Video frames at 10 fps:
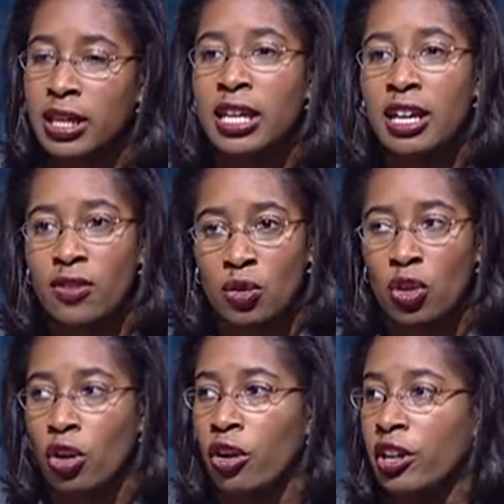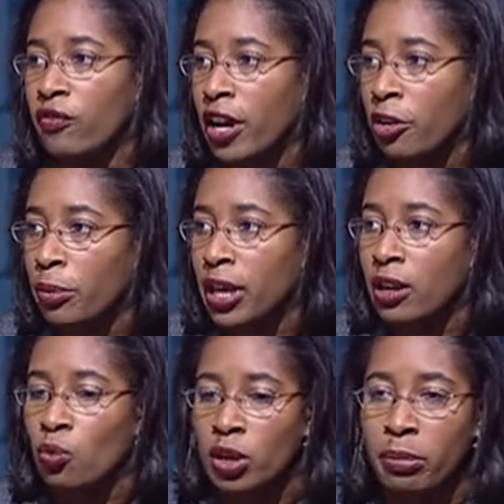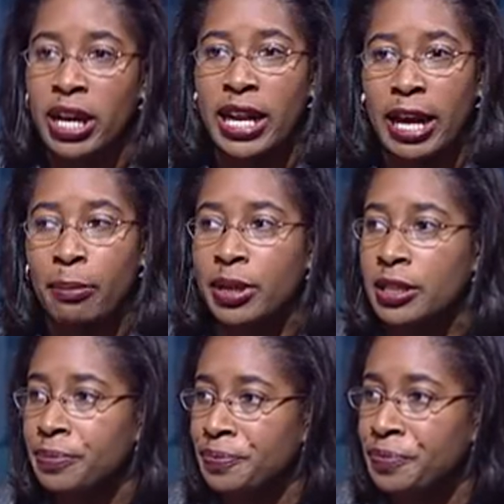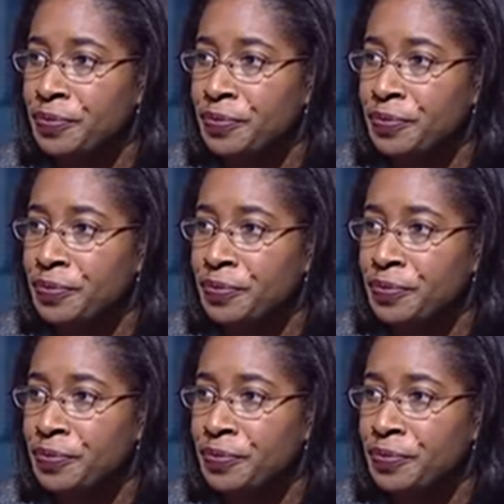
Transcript: given the current environment and what might happen?